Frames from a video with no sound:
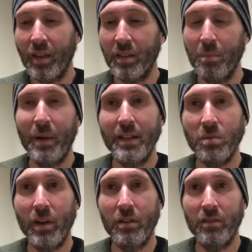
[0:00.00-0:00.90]
The best
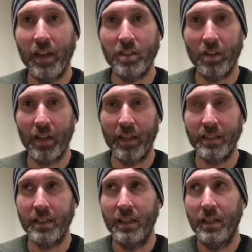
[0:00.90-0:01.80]
way to
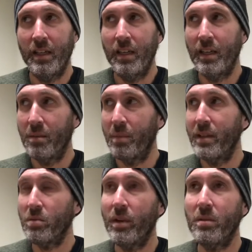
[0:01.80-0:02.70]
evangelize and the
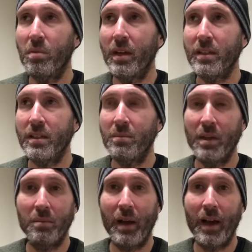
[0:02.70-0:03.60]
best way to bring
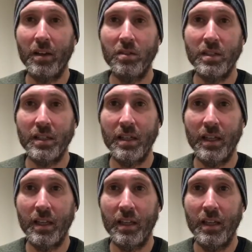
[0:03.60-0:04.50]
somebody back who's sinning